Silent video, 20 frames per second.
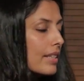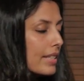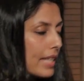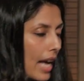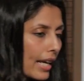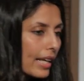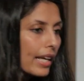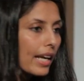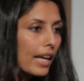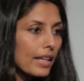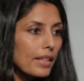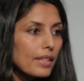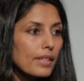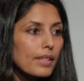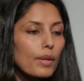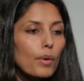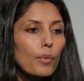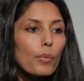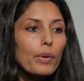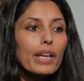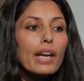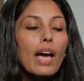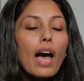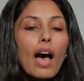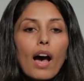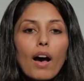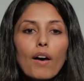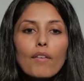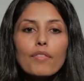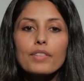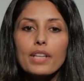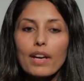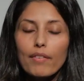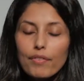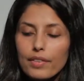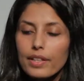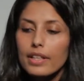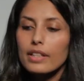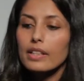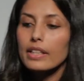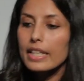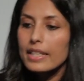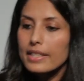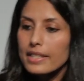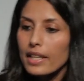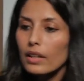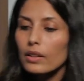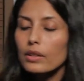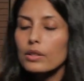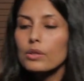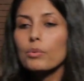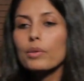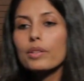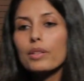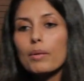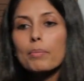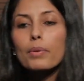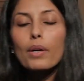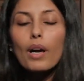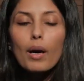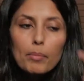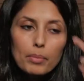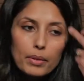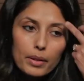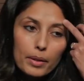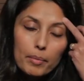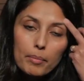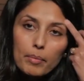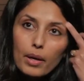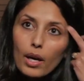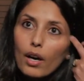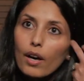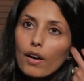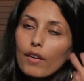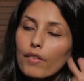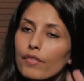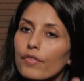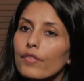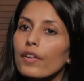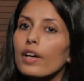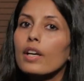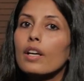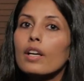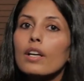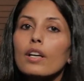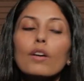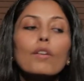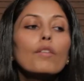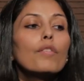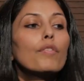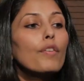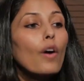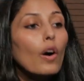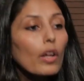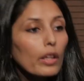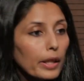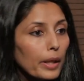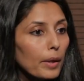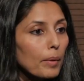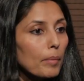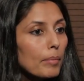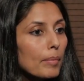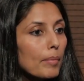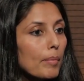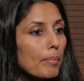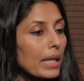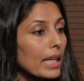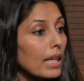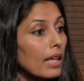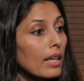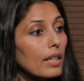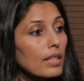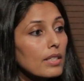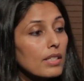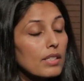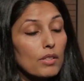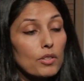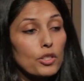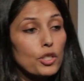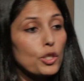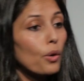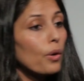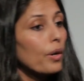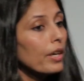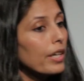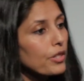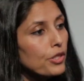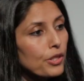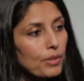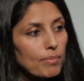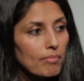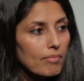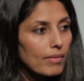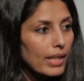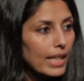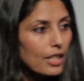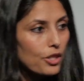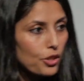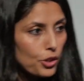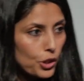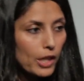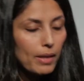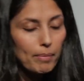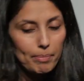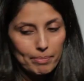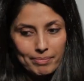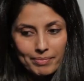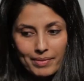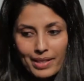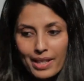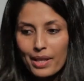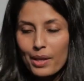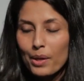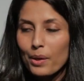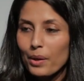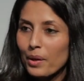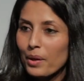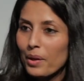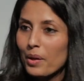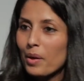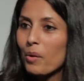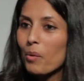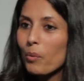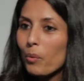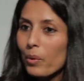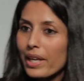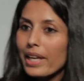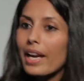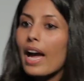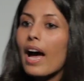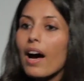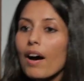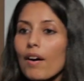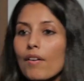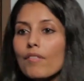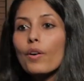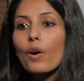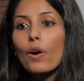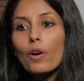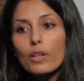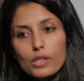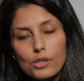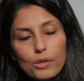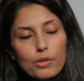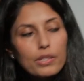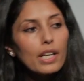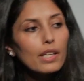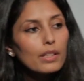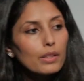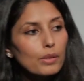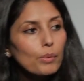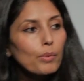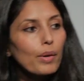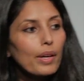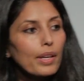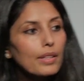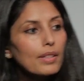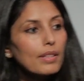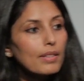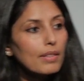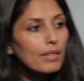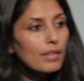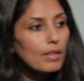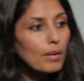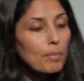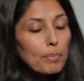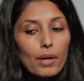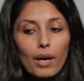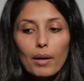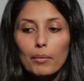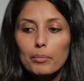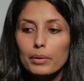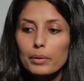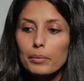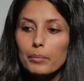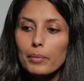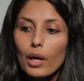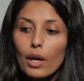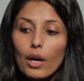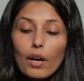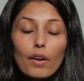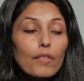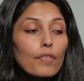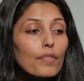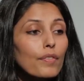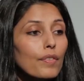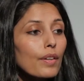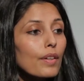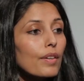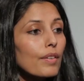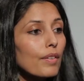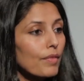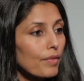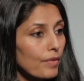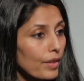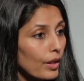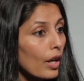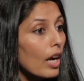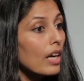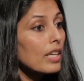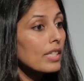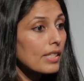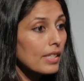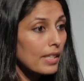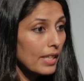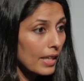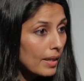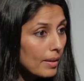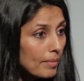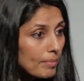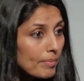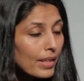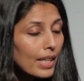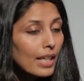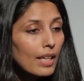decade, we have definitely dealt with the problem of volume because storage is cheap. We have also dealt with the problem of velocity,